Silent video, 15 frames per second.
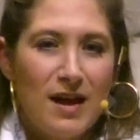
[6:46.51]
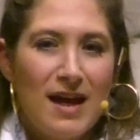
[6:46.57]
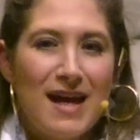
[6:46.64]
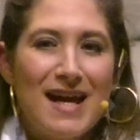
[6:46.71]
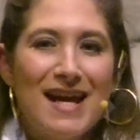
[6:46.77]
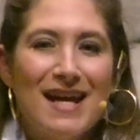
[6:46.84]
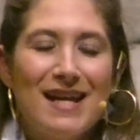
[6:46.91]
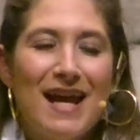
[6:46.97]

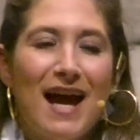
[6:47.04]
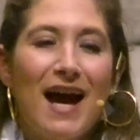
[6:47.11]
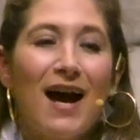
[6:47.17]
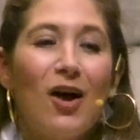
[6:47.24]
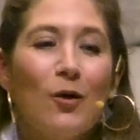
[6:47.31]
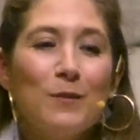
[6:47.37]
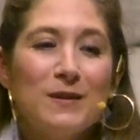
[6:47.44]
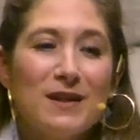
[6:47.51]
It
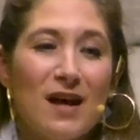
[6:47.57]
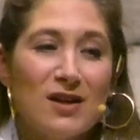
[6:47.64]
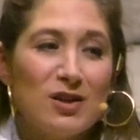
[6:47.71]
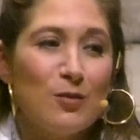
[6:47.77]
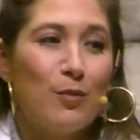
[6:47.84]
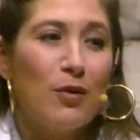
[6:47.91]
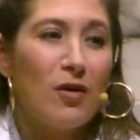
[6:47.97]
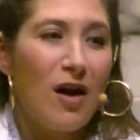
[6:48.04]
helps us
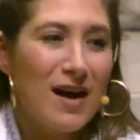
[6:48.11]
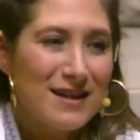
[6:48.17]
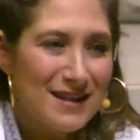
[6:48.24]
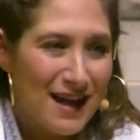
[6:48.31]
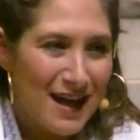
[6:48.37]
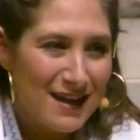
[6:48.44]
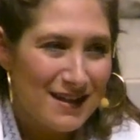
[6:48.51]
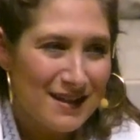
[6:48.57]

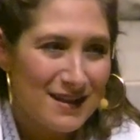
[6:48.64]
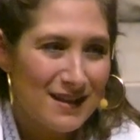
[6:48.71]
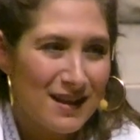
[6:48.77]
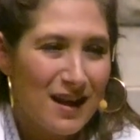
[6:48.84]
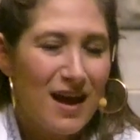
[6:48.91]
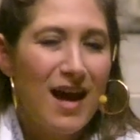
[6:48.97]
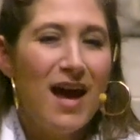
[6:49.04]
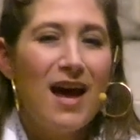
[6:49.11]
process
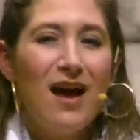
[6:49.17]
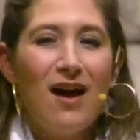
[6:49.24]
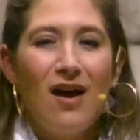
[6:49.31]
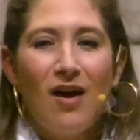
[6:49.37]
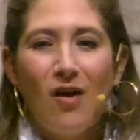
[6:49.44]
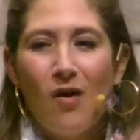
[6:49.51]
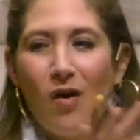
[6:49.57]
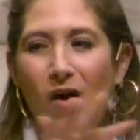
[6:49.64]

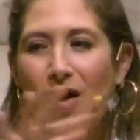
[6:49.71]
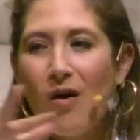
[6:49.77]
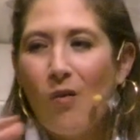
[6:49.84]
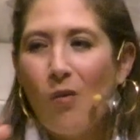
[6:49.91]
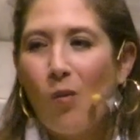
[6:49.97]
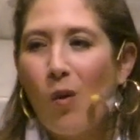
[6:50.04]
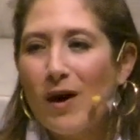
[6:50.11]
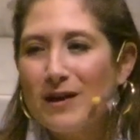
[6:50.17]

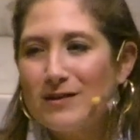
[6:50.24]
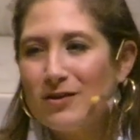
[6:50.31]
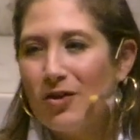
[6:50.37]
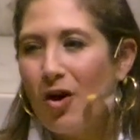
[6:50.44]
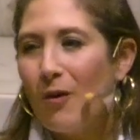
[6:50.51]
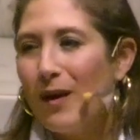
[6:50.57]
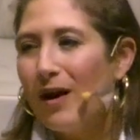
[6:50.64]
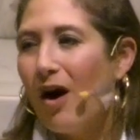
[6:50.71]
what is
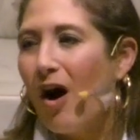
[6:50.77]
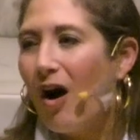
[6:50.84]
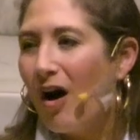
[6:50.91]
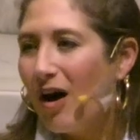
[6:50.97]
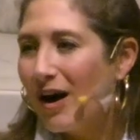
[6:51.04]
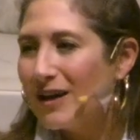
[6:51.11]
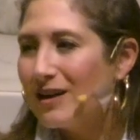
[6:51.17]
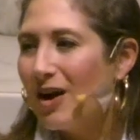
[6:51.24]
going
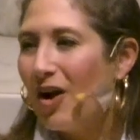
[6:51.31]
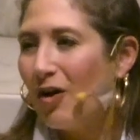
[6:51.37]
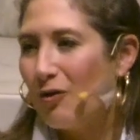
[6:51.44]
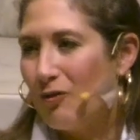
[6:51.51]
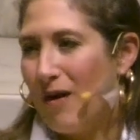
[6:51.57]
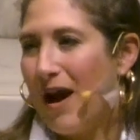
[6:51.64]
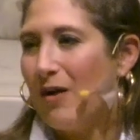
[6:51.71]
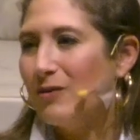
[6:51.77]
on
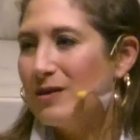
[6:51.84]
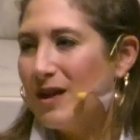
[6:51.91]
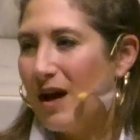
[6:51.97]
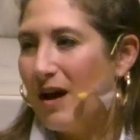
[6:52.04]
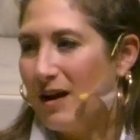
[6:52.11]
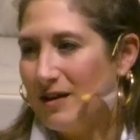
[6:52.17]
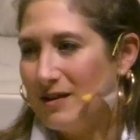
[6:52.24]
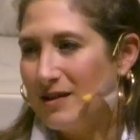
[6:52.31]
around
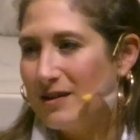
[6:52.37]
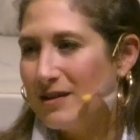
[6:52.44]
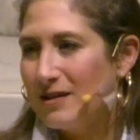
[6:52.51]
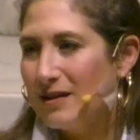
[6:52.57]
us.